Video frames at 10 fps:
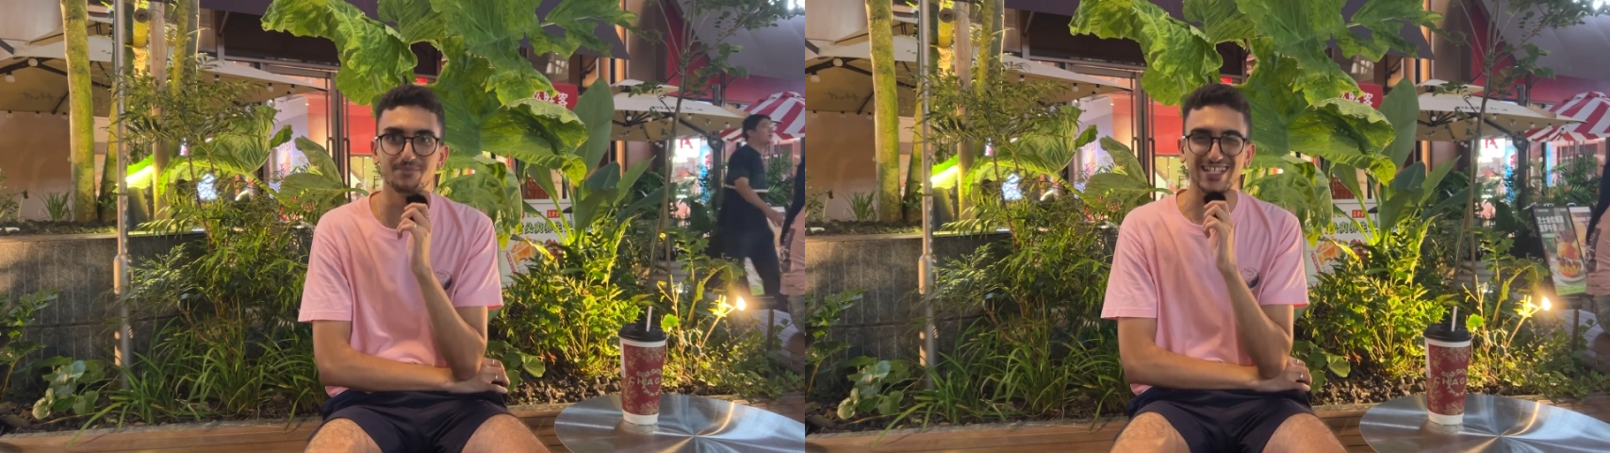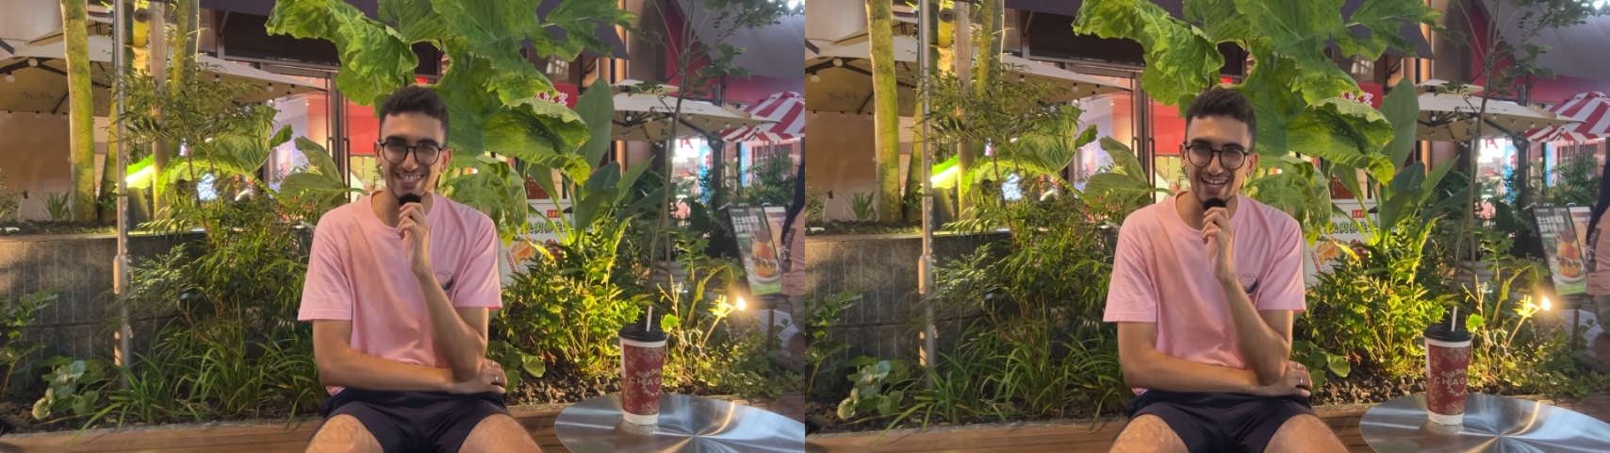
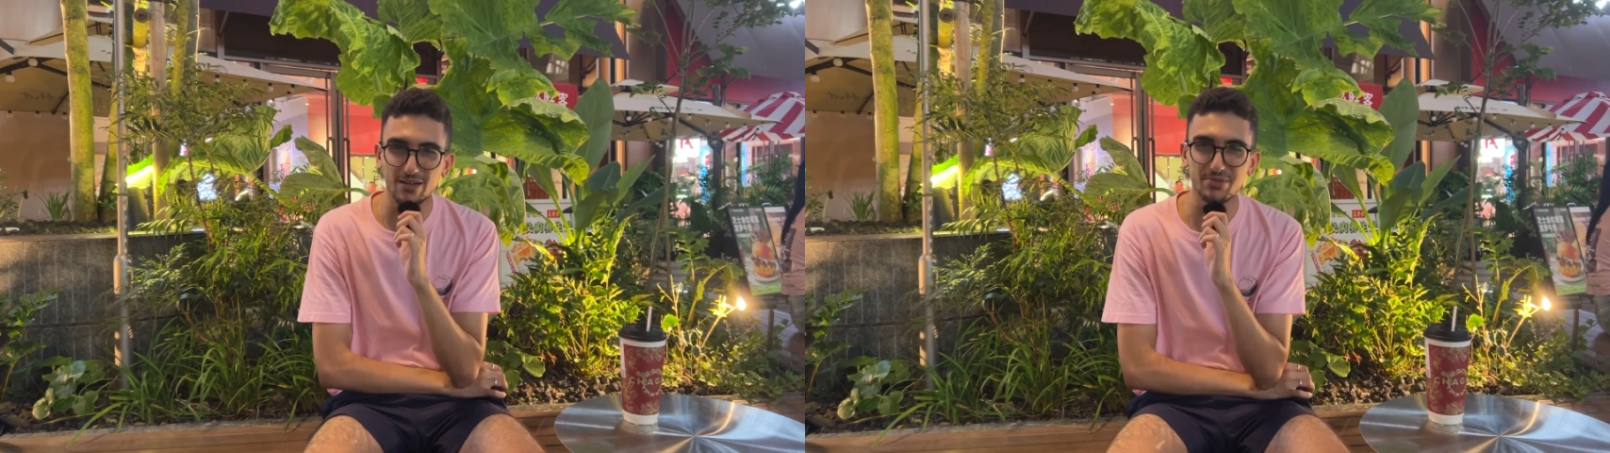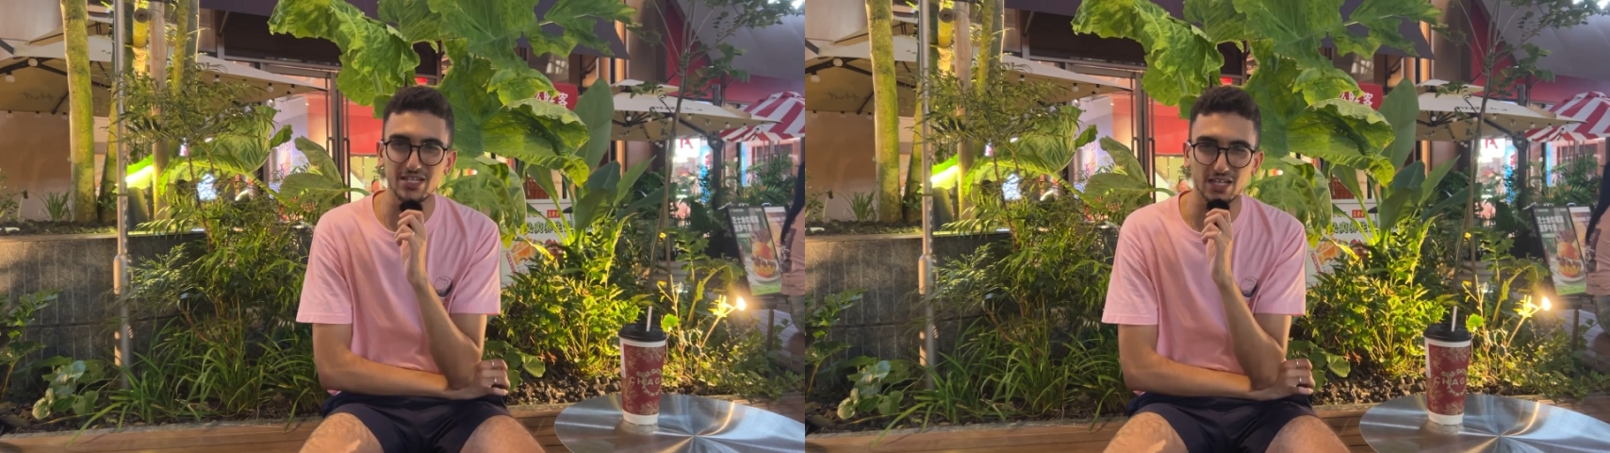it's gonna
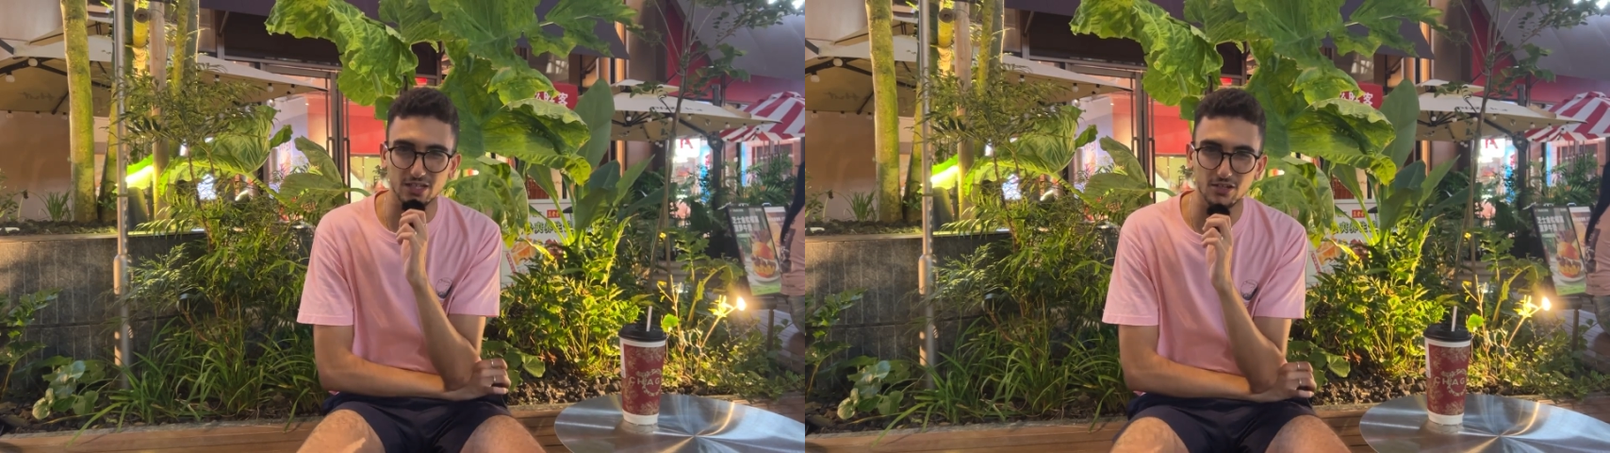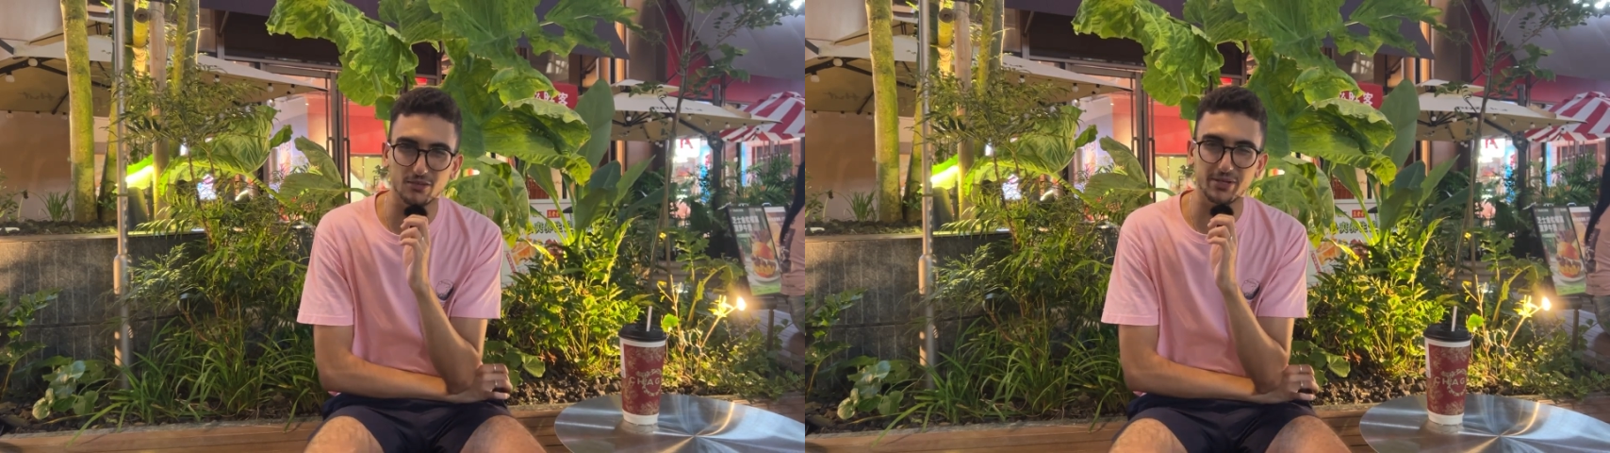be a
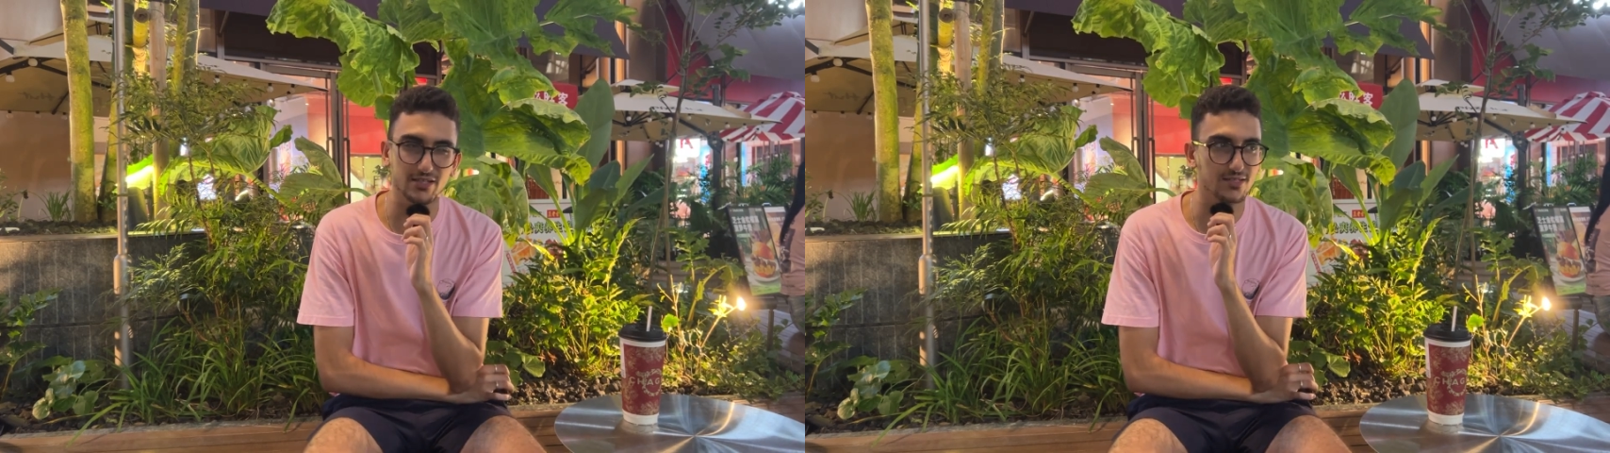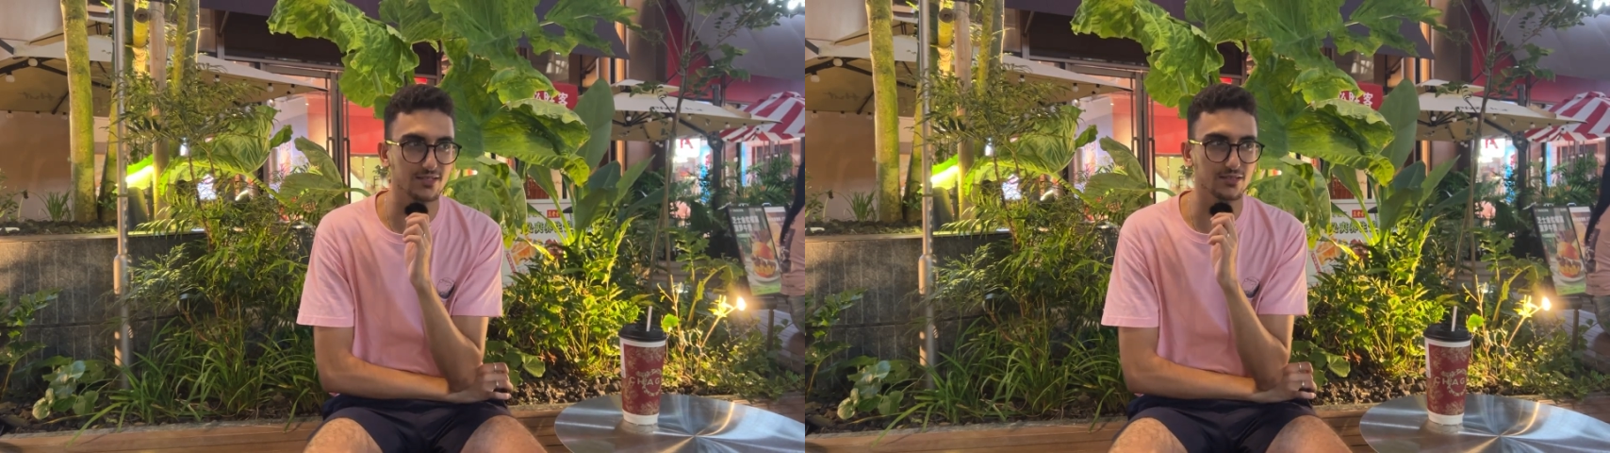little bit
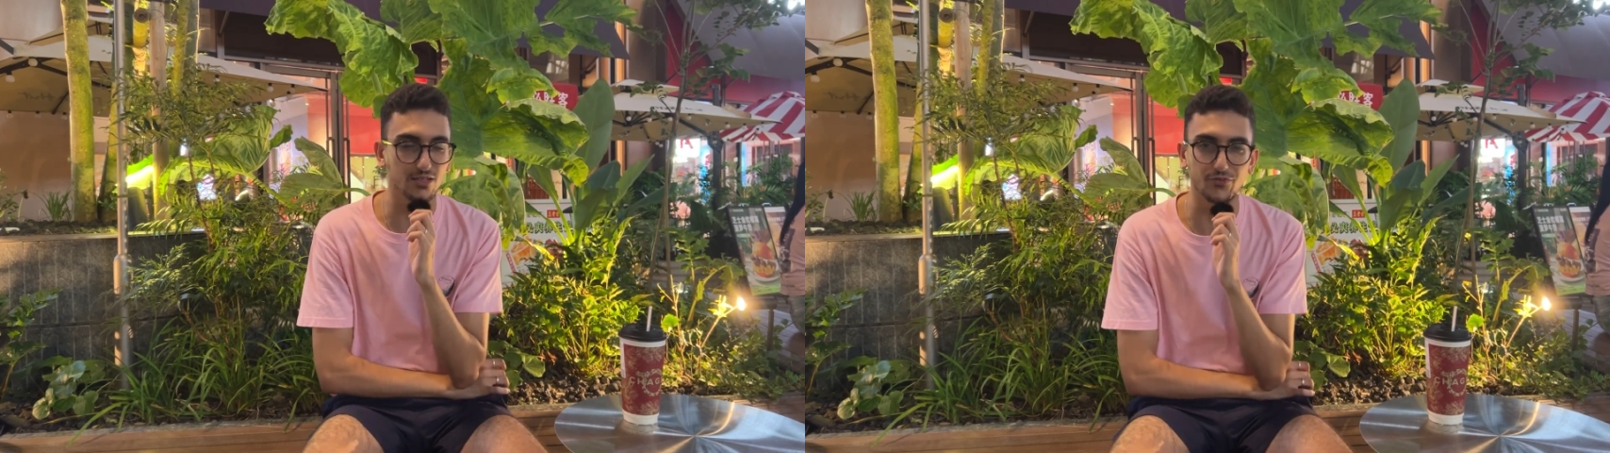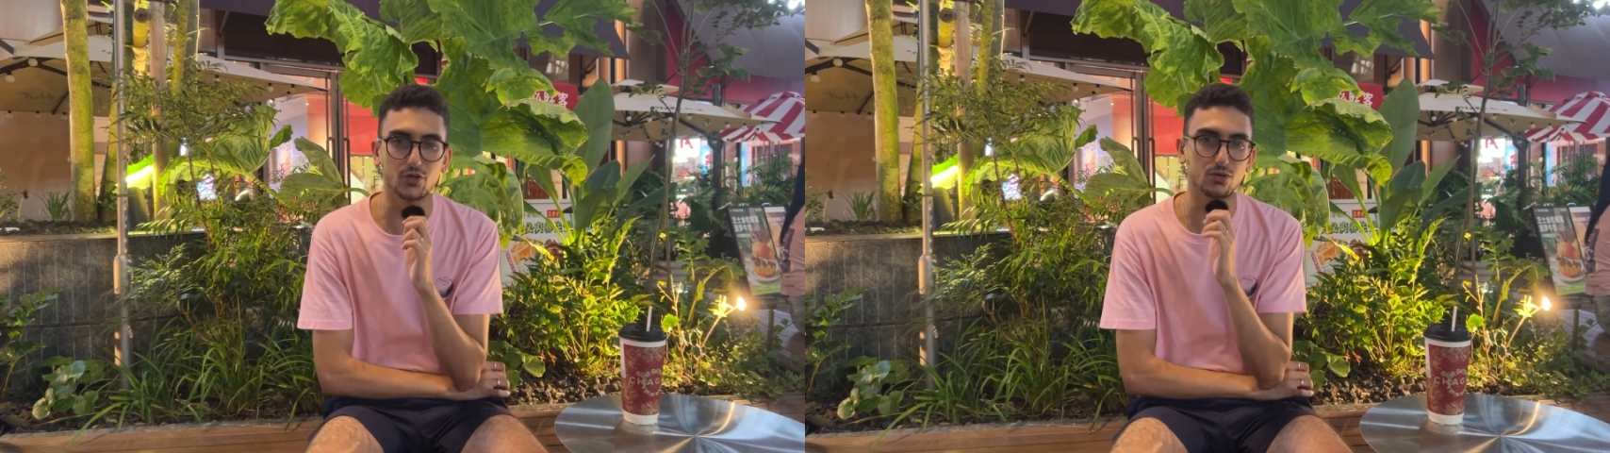
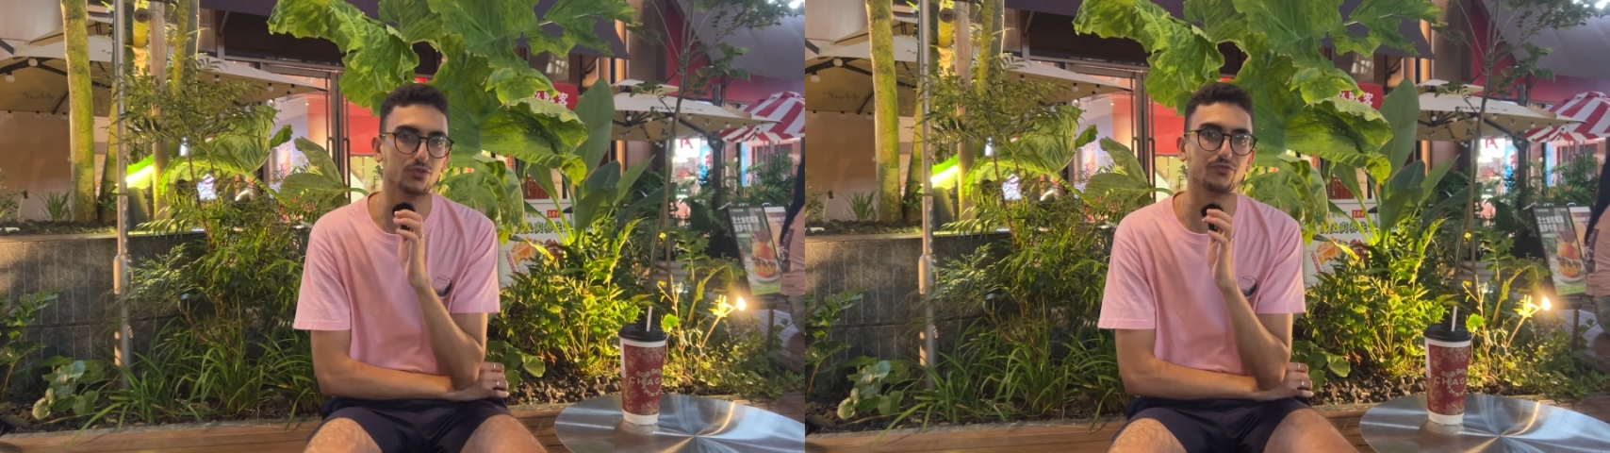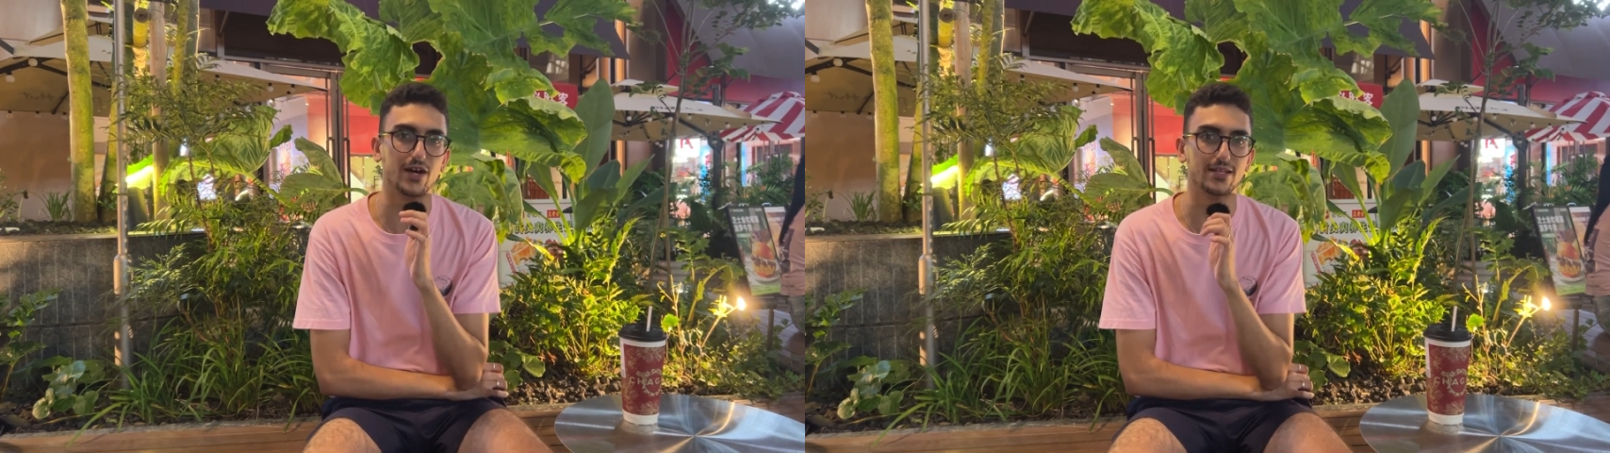difficult to
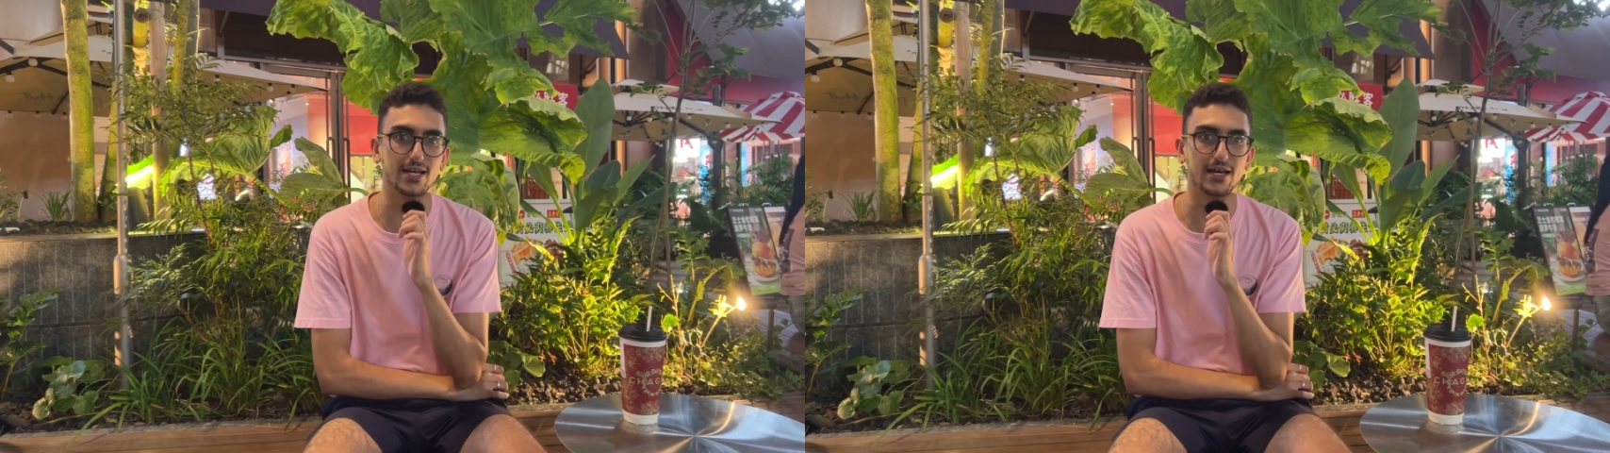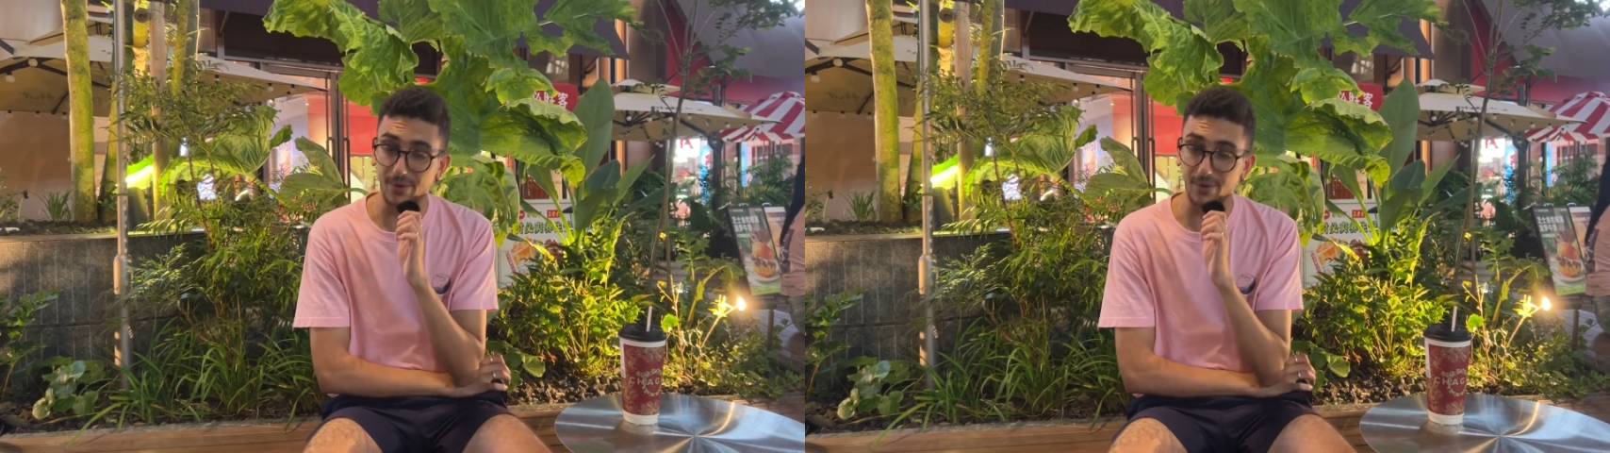find that.